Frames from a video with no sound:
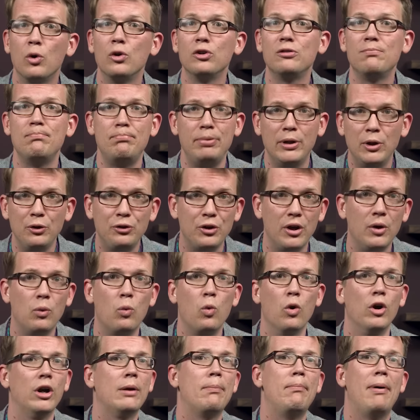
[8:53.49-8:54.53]
course, built on
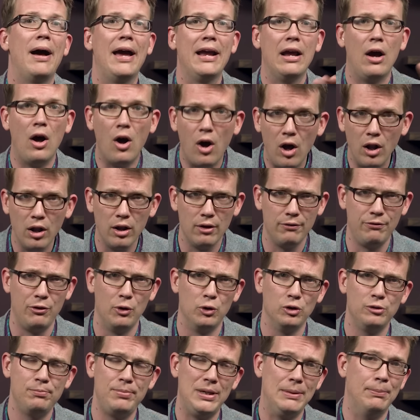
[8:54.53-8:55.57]
work by all of
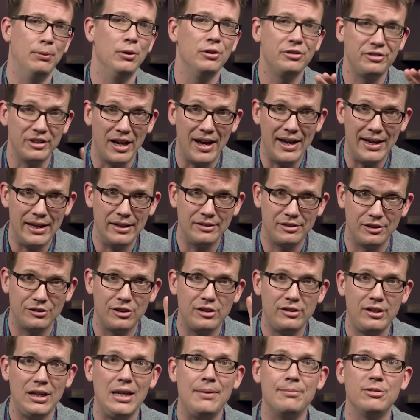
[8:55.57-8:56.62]
those people, science is
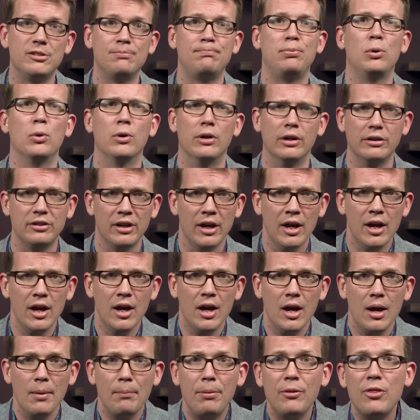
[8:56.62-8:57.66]
a team sport.
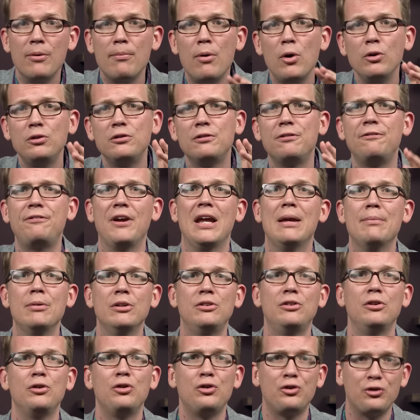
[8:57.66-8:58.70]
But the most
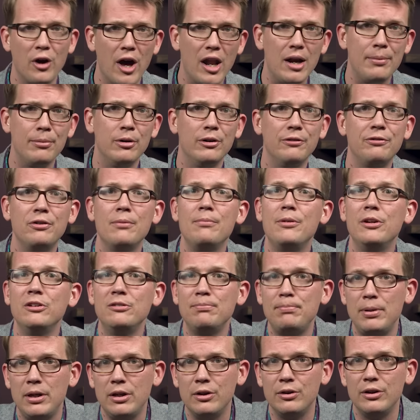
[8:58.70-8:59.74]
famous astronomer from
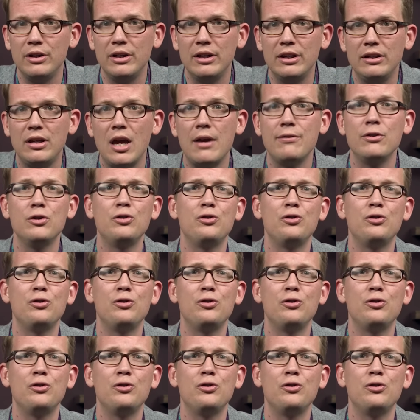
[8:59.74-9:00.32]
this period gave